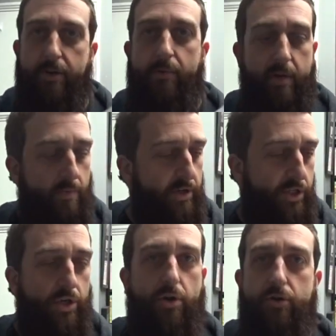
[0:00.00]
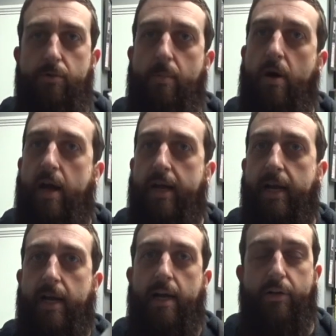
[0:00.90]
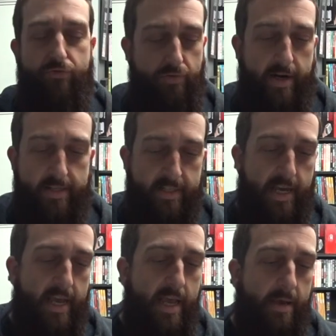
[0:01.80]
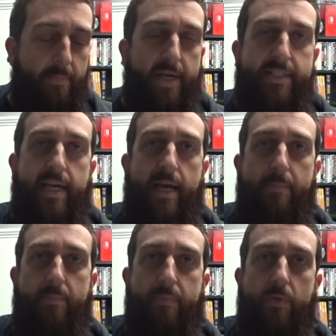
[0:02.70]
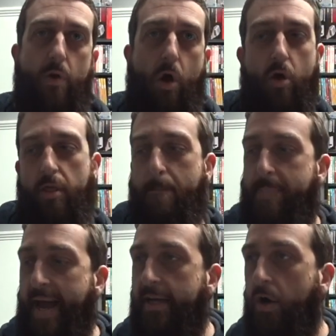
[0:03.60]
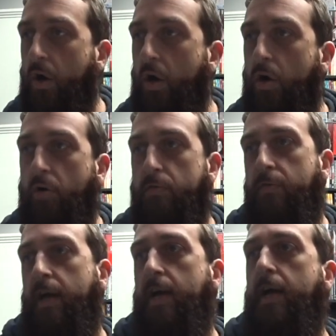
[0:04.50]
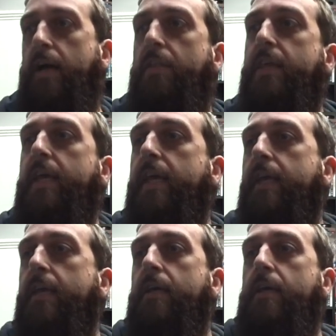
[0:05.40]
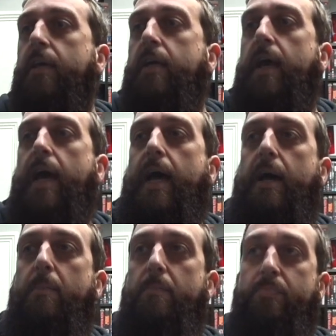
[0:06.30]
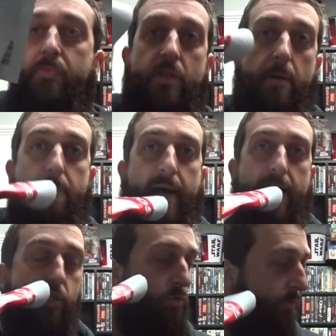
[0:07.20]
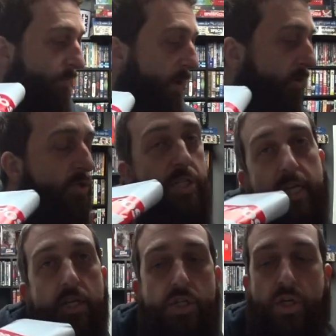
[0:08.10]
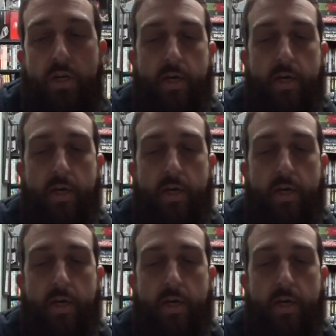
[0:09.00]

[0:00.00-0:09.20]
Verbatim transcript: I don't really want to show you my uh, address, but um, on the back of uh, the um, the parcel postage,